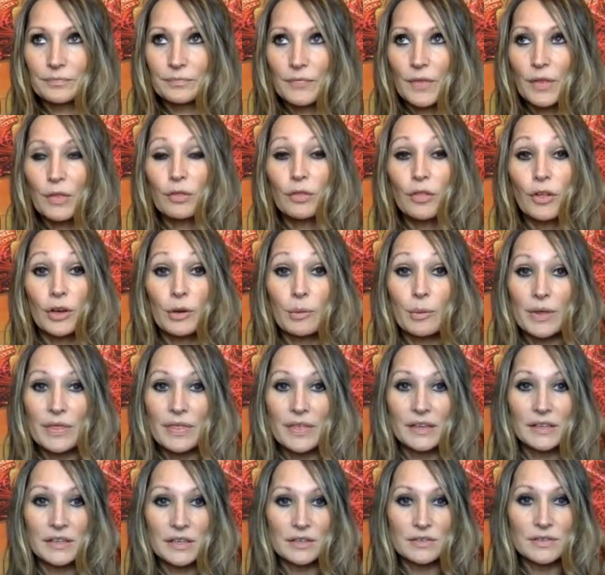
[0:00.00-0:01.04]
look
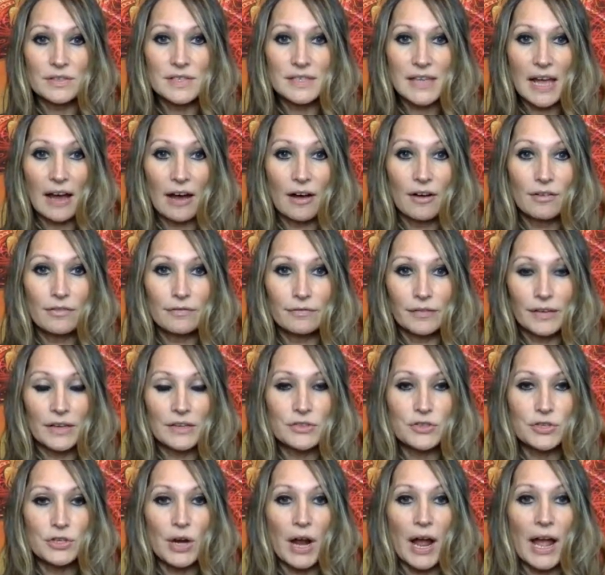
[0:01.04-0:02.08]
within yourself and
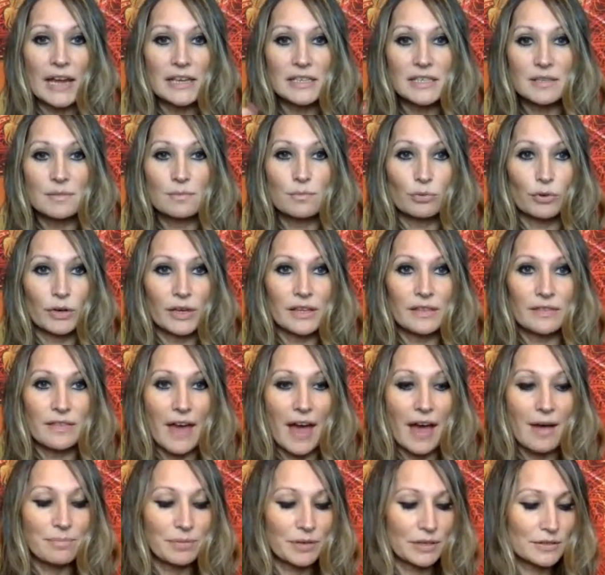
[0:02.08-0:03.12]
try to bring
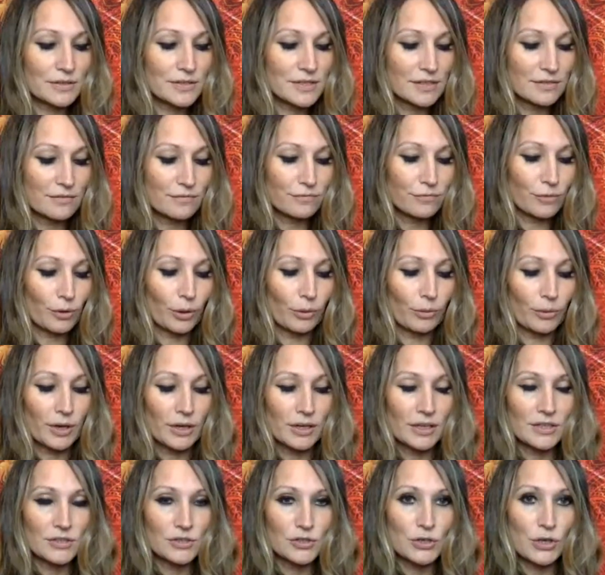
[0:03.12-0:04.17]
that person forward
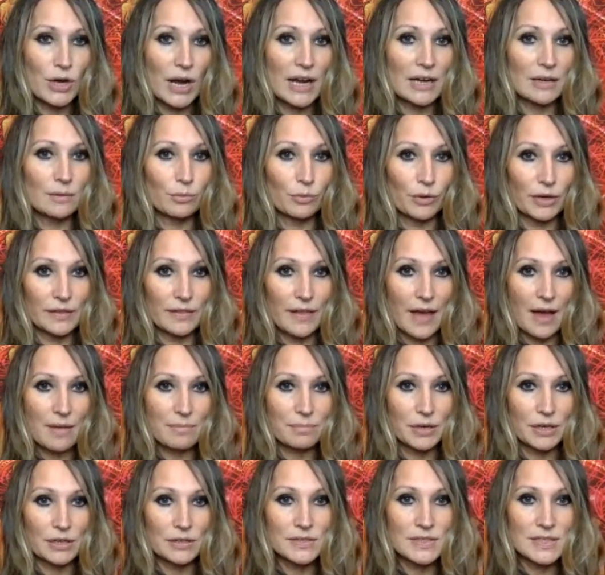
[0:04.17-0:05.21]
and try to bring that
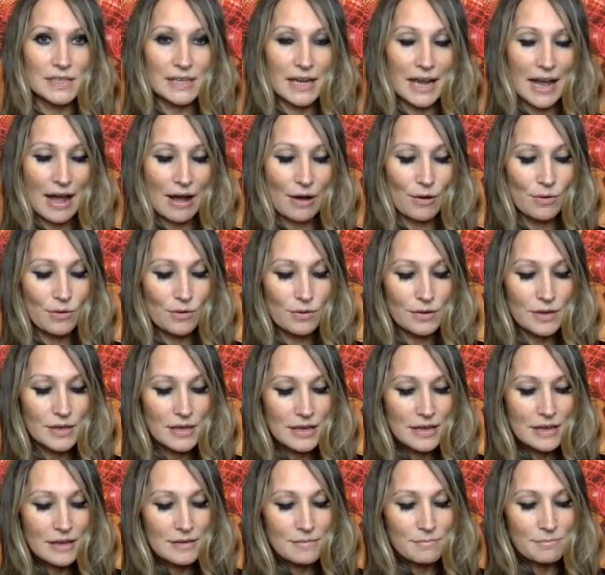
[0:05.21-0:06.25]
person out,
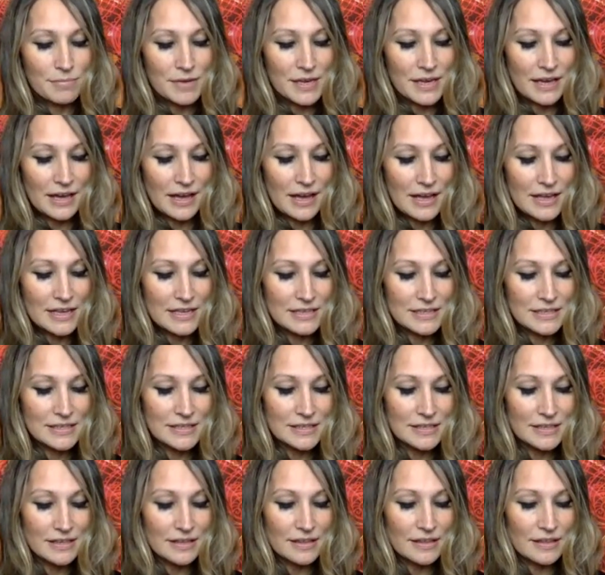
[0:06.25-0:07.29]

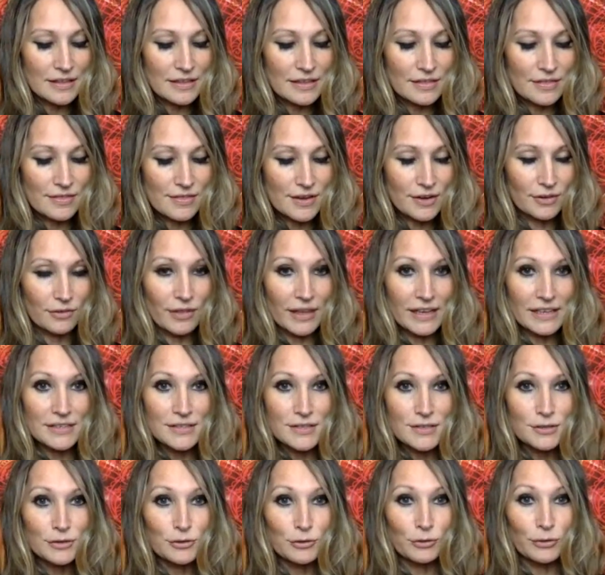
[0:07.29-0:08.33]
because they're like
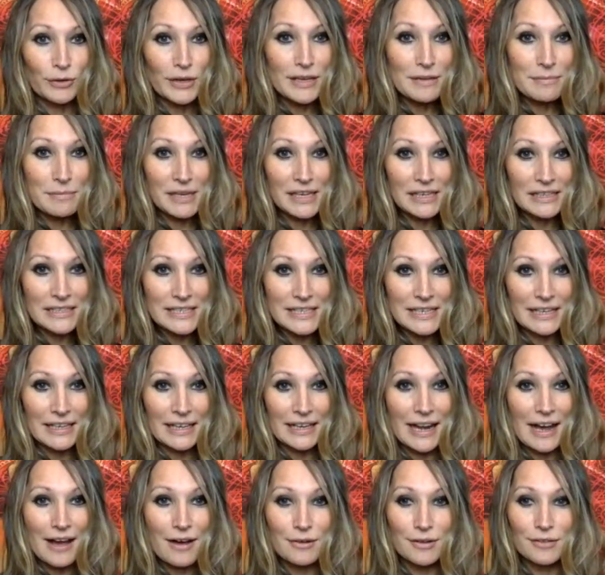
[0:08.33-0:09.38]
screaming to get
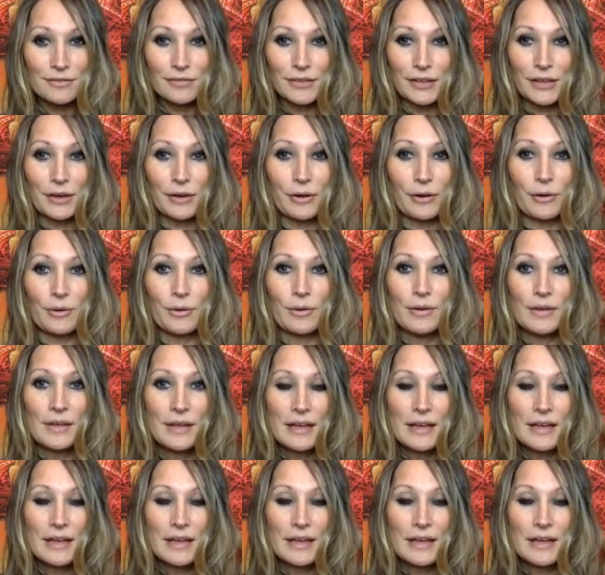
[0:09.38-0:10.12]
out of you.